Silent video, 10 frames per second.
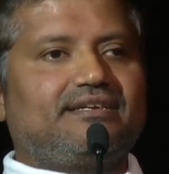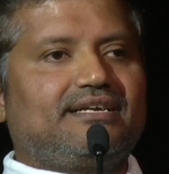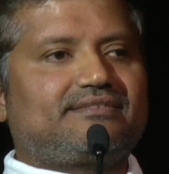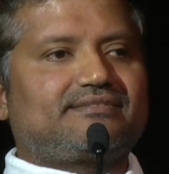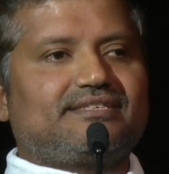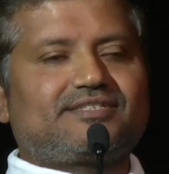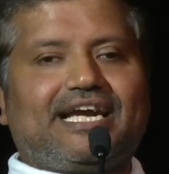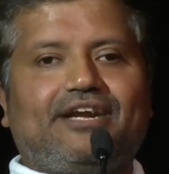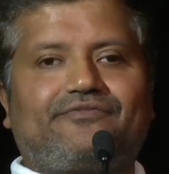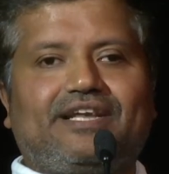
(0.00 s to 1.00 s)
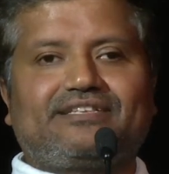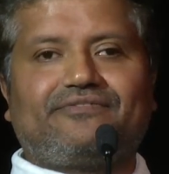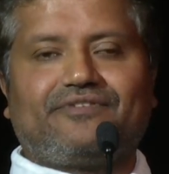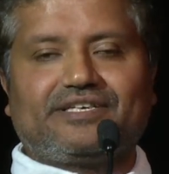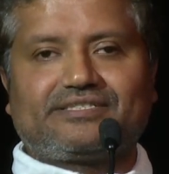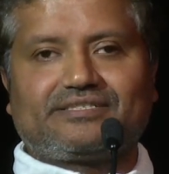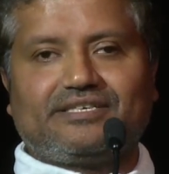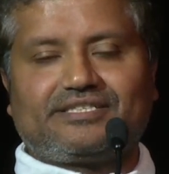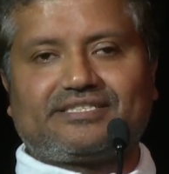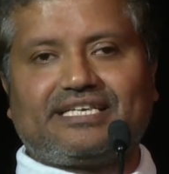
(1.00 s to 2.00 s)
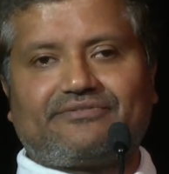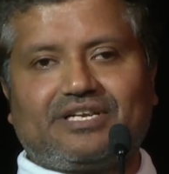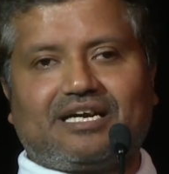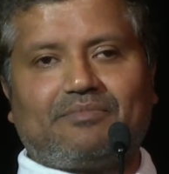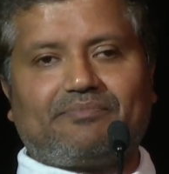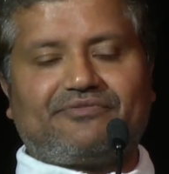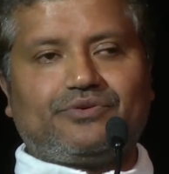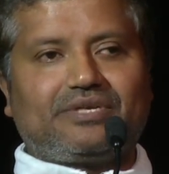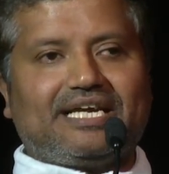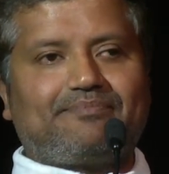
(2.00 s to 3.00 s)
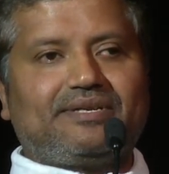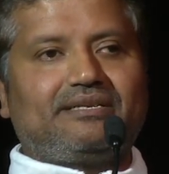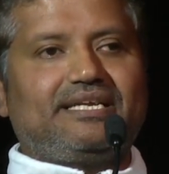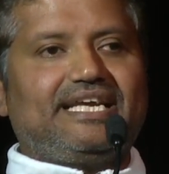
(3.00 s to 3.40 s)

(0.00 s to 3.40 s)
It's kind of like the first search that will come up if you type in